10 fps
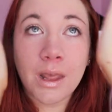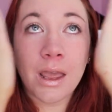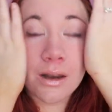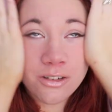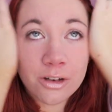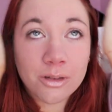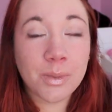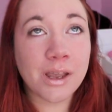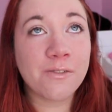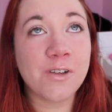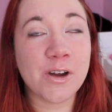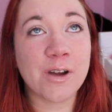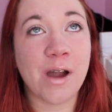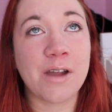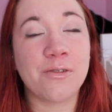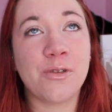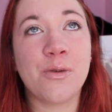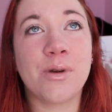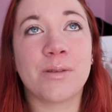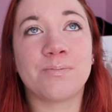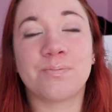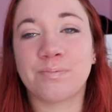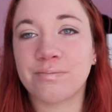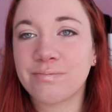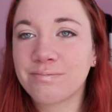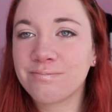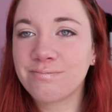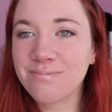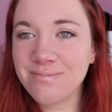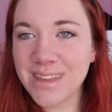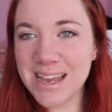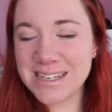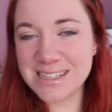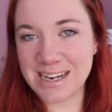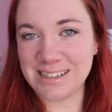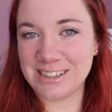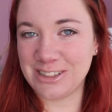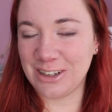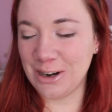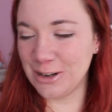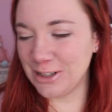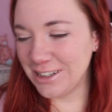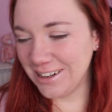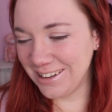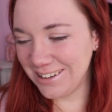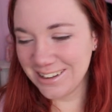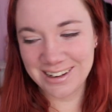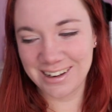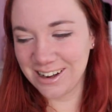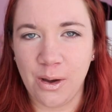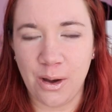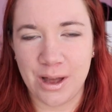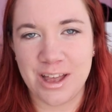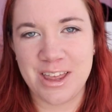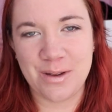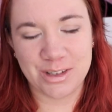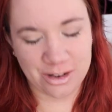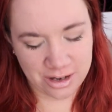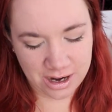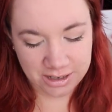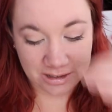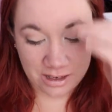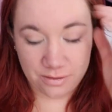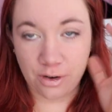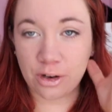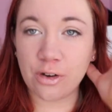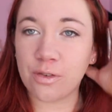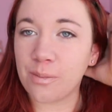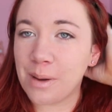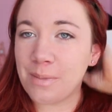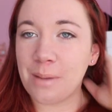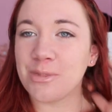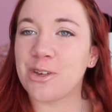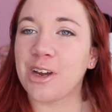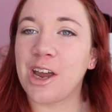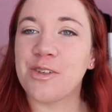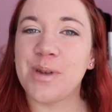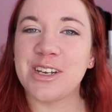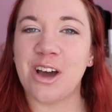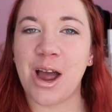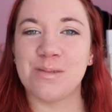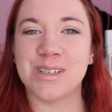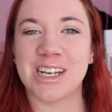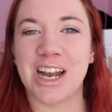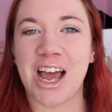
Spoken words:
and just being very grateful. And yeah, so oh, that was good. I just had a phone call from my mum, so it gave me time to